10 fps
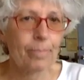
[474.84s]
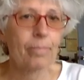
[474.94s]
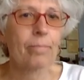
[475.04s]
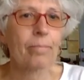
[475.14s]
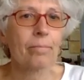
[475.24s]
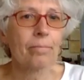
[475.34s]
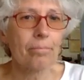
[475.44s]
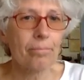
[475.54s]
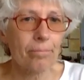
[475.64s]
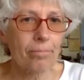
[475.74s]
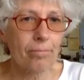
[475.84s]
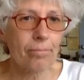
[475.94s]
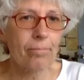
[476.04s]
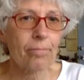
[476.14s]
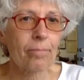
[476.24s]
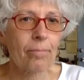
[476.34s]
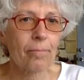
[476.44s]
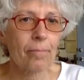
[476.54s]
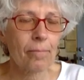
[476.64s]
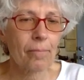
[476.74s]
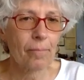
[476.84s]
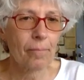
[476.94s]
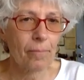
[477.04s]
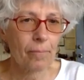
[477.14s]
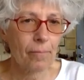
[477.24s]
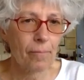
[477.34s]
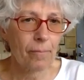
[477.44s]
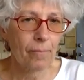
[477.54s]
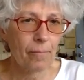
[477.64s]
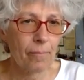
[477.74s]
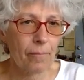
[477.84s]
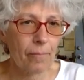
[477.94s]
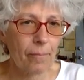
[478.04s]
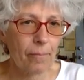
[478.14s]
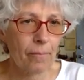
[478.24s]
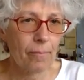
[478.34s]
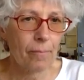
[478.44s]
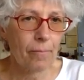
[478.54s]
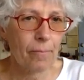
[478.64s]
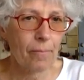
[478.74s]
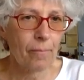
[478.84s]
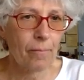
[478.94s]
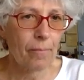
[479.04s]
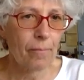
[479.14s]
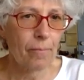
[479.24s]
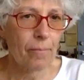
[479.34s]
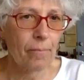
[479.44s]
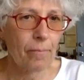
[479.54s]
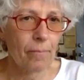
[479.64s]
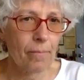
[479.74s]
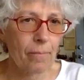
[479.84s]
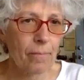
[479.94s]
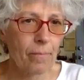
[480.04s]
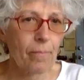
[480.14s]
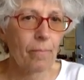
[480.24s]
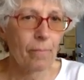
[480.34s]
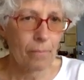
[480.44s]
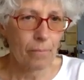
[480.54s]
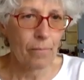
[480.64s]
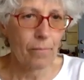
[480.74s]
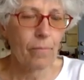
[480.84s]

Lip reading: (silent)